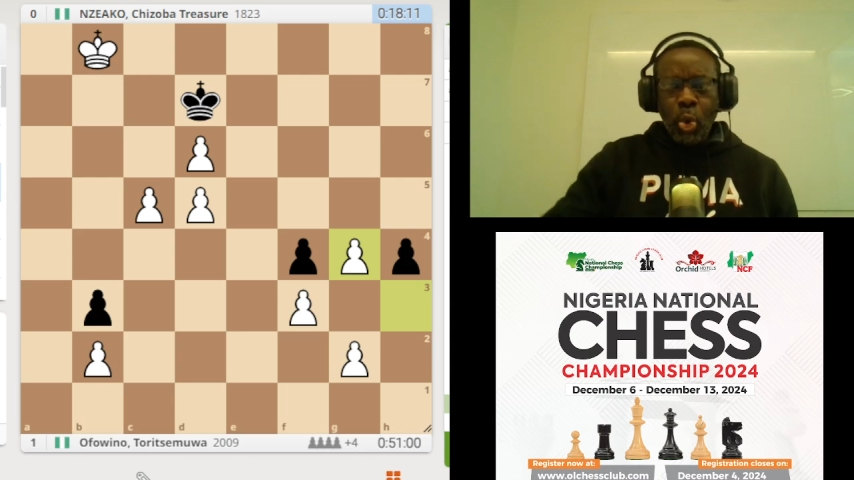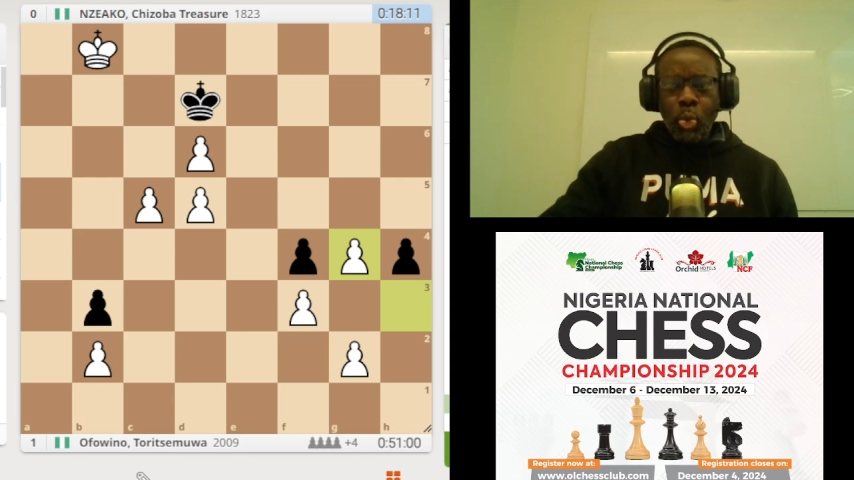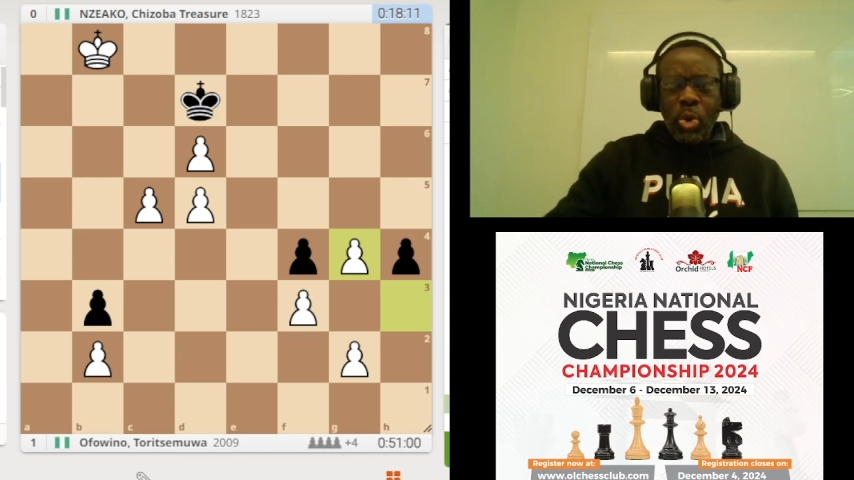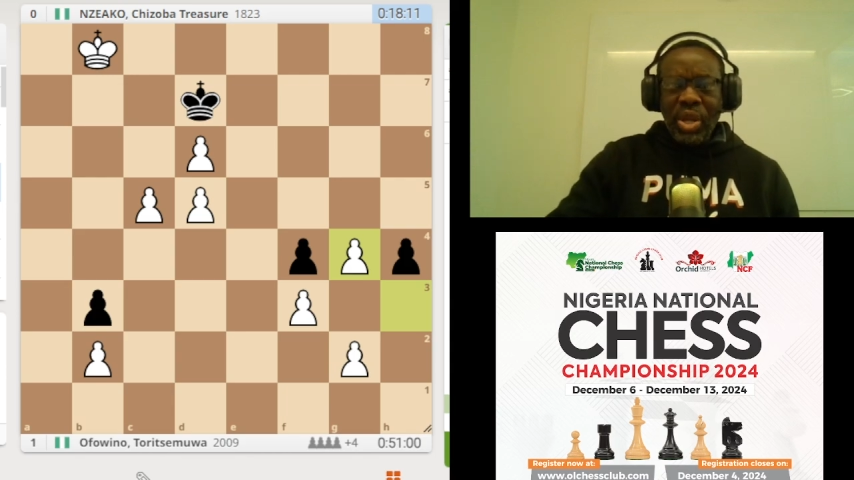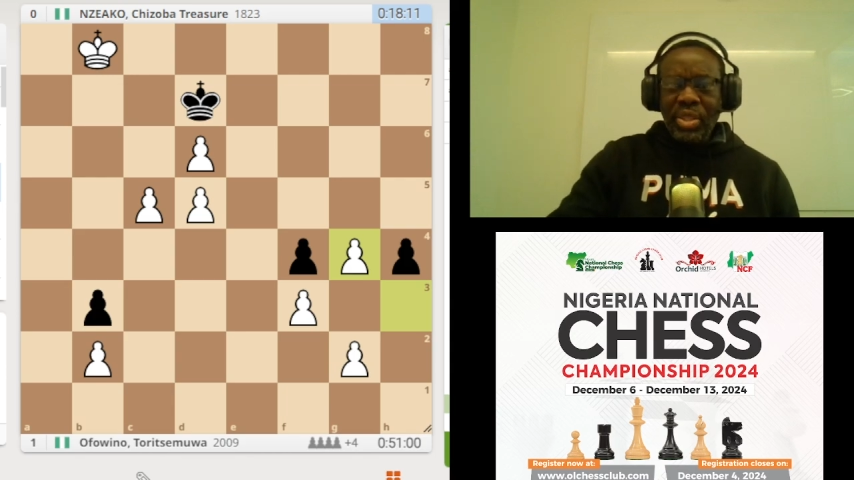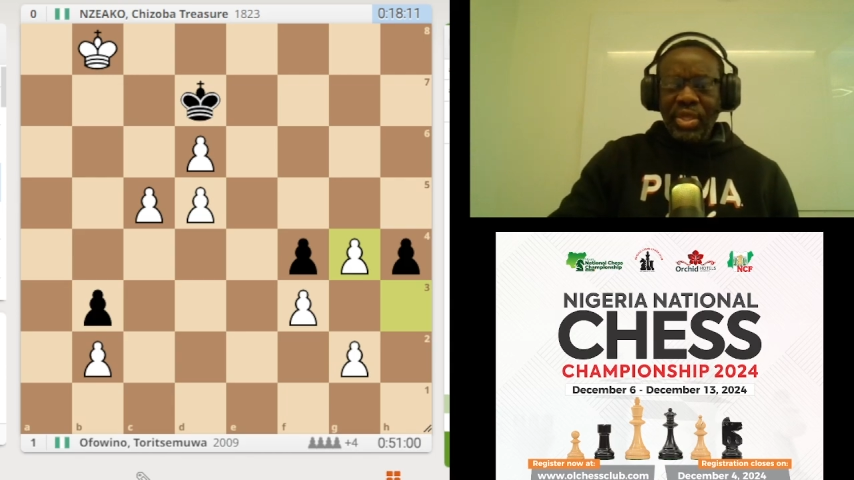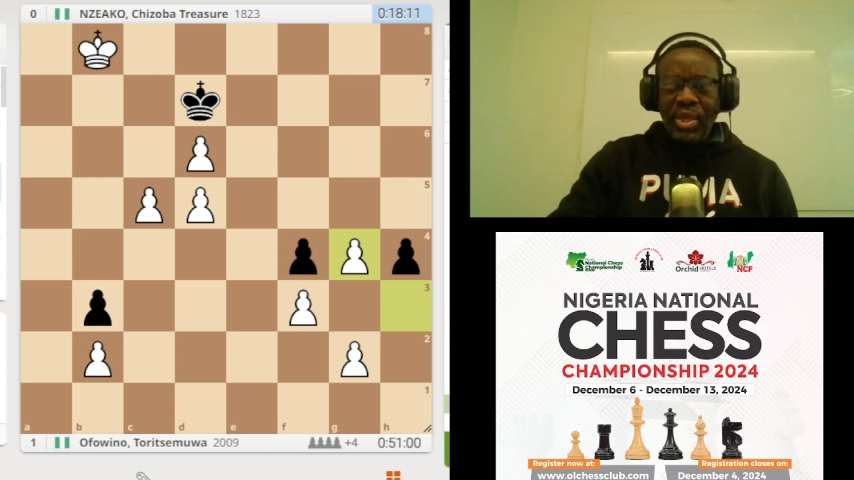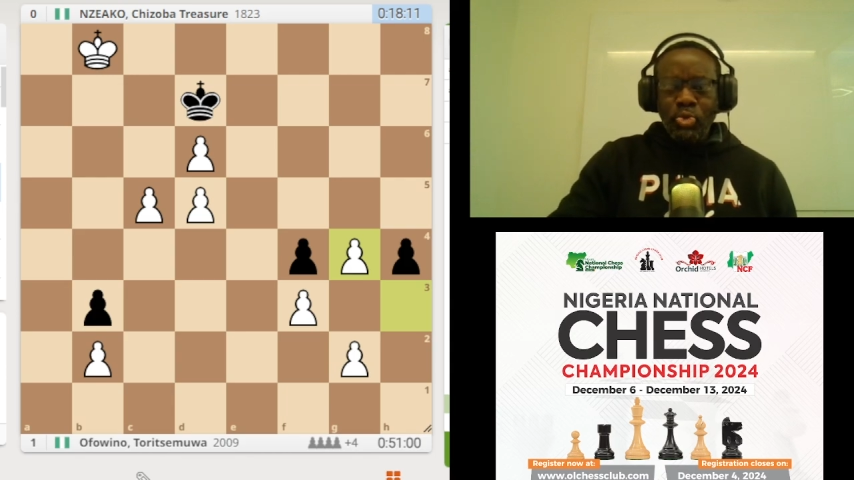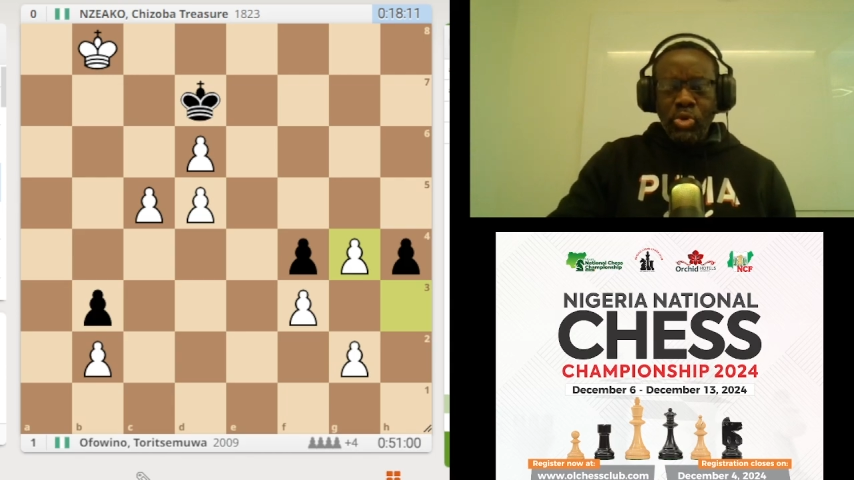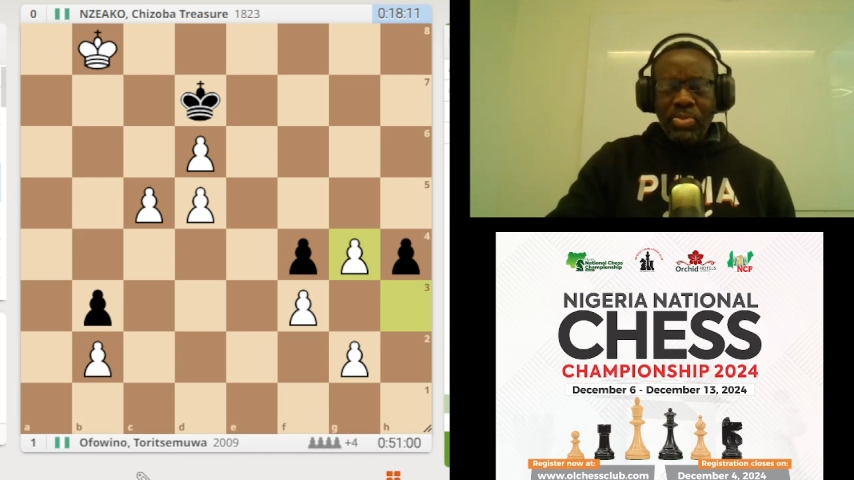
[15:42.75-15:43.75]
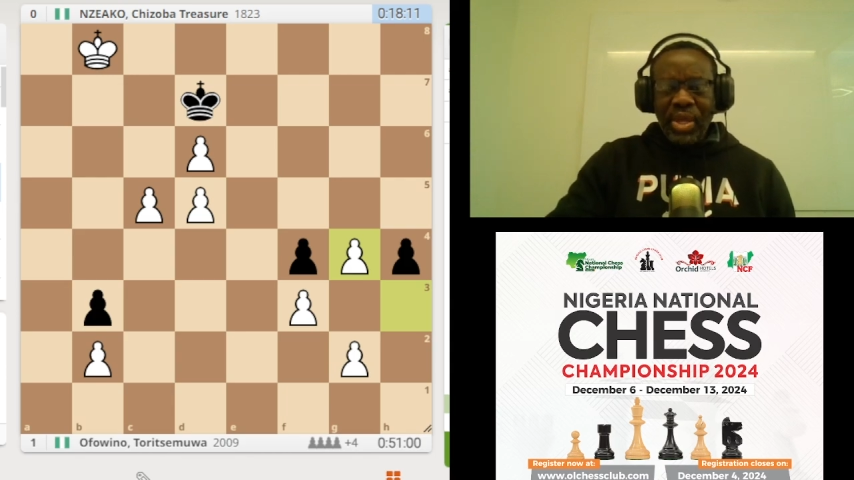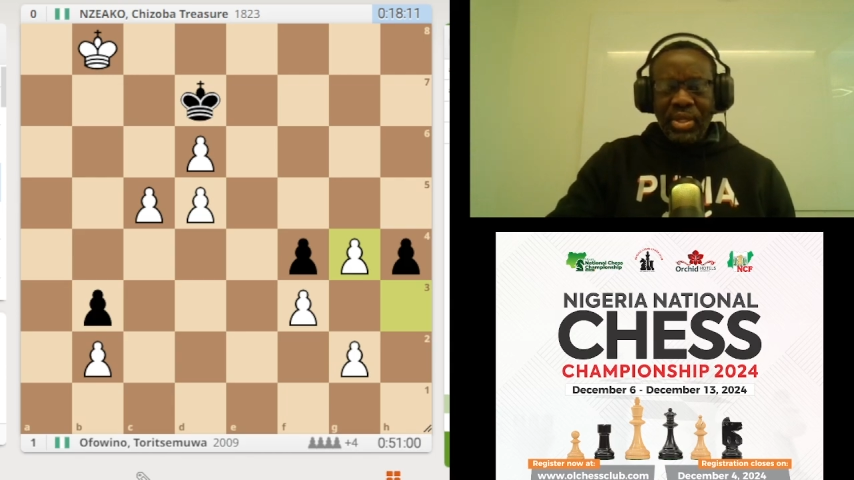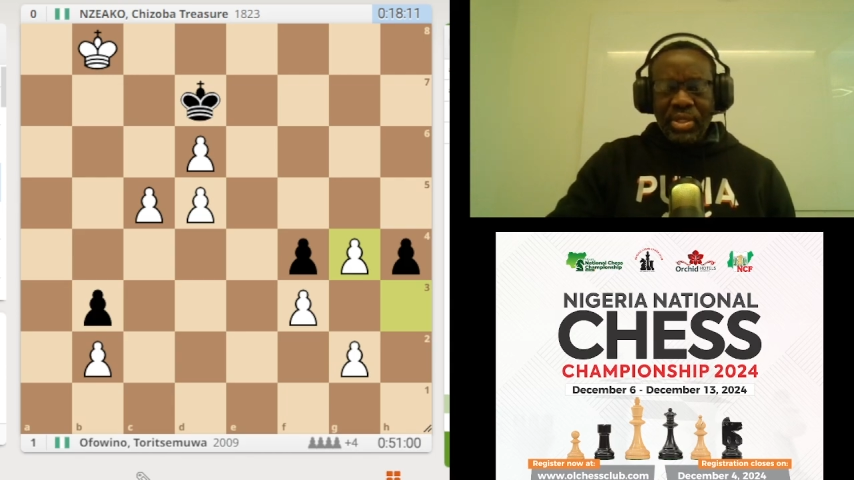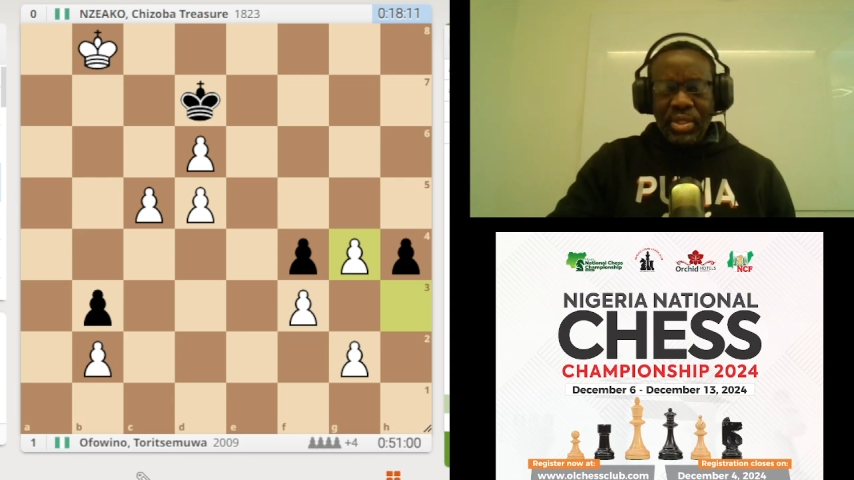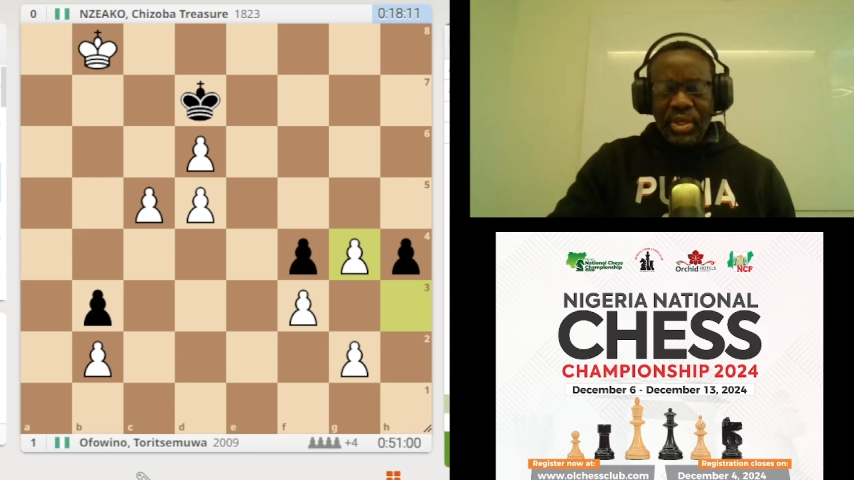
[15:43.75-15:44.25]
winning the women